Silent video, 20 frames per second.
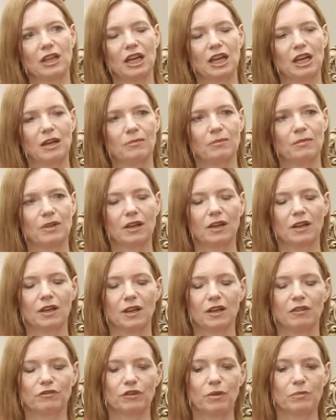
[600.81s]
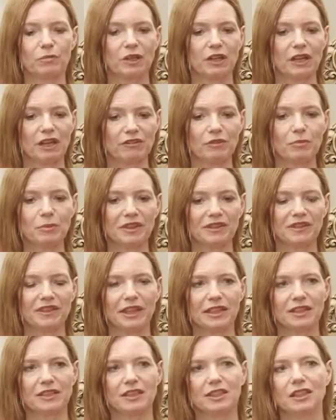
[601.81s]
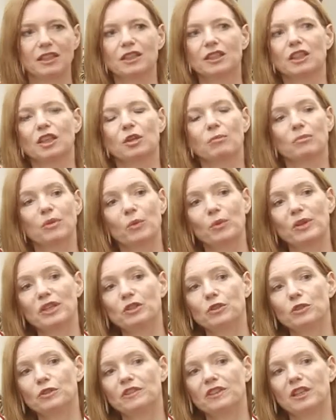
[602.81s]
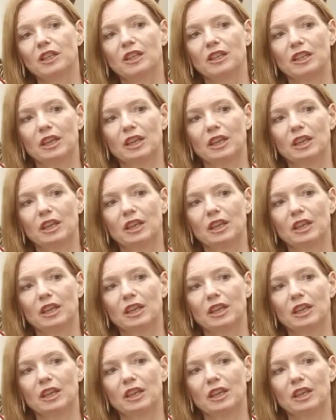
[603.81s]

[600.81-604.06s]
from the government sector, but we do see a